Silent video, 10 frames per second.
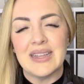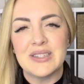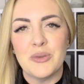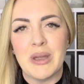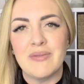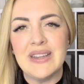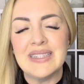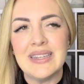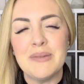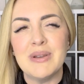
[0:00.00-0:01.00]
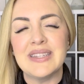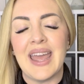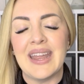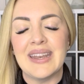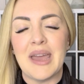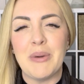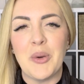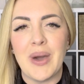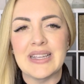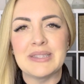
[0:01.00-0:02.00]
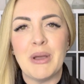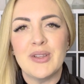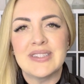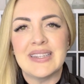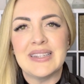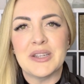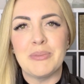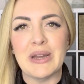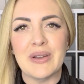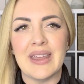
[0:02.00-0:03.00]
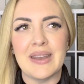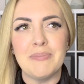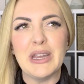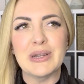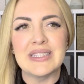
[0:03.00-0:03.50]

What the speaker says: And so my reason number 10 about why smaller cities are bigger than bigger